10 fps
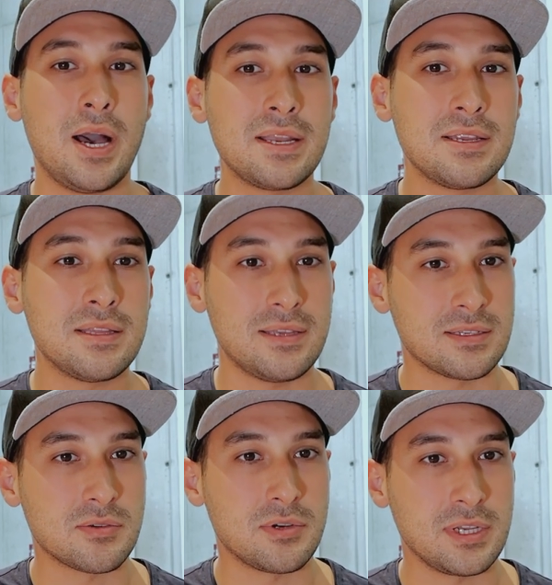Python and
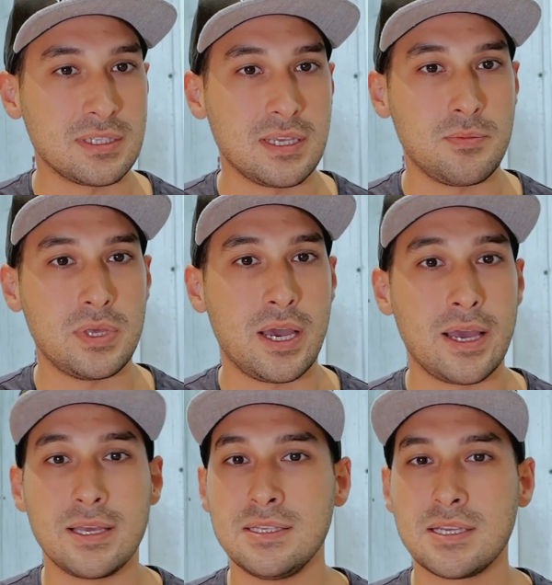TextCortex A P
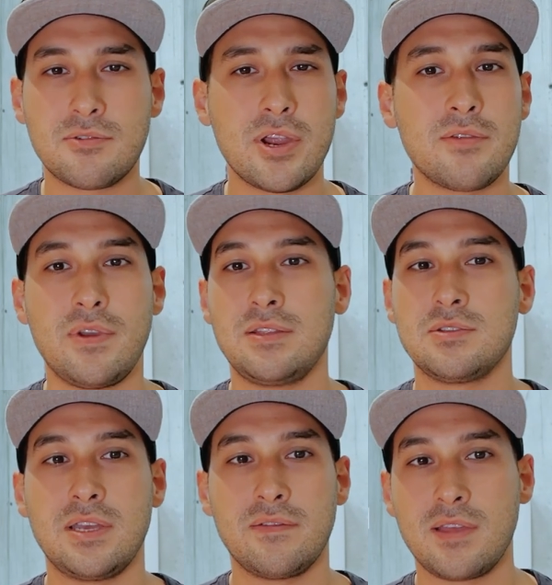I is a great way to
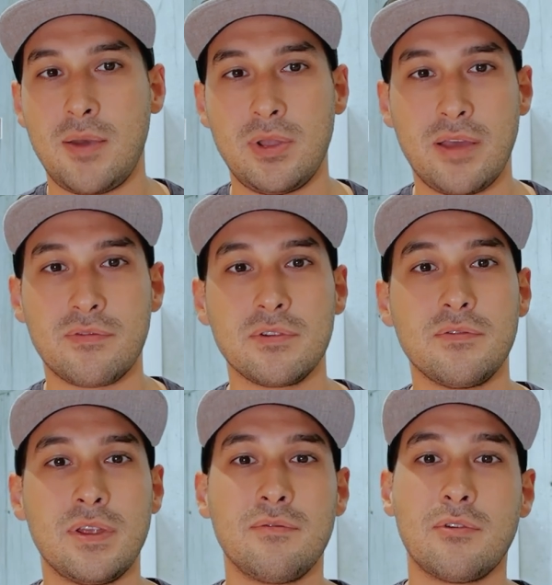save time and
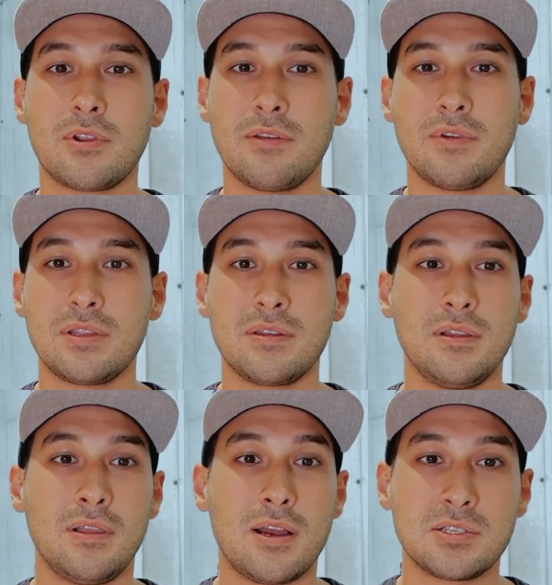effort when working with
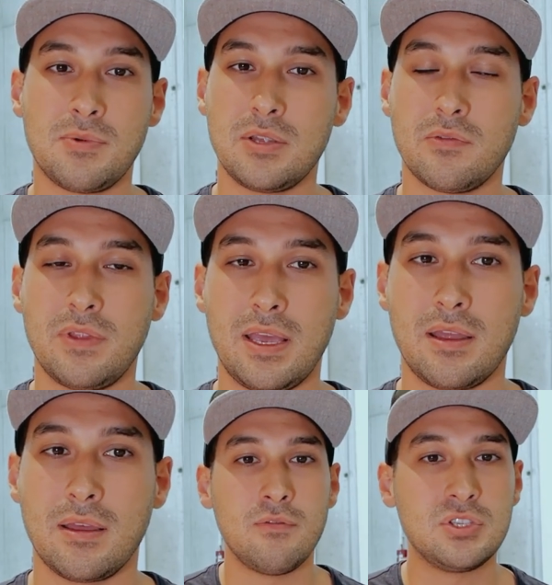large amounts of data.